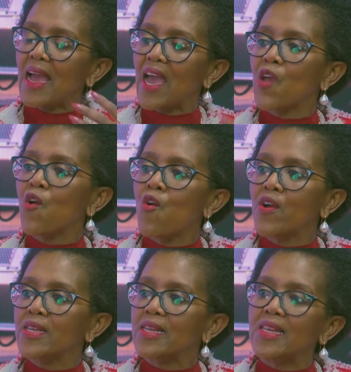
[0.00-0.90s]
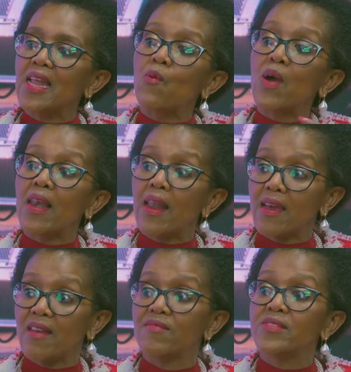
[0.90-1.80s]
icon in our
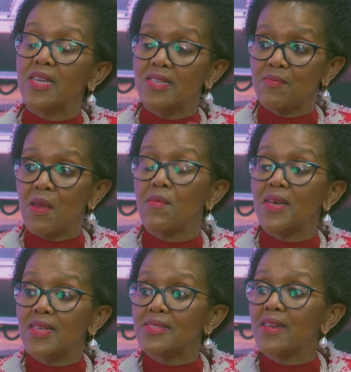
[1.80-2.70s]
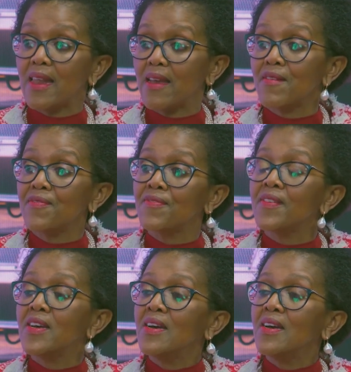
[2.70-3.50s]
lives and in my mother's life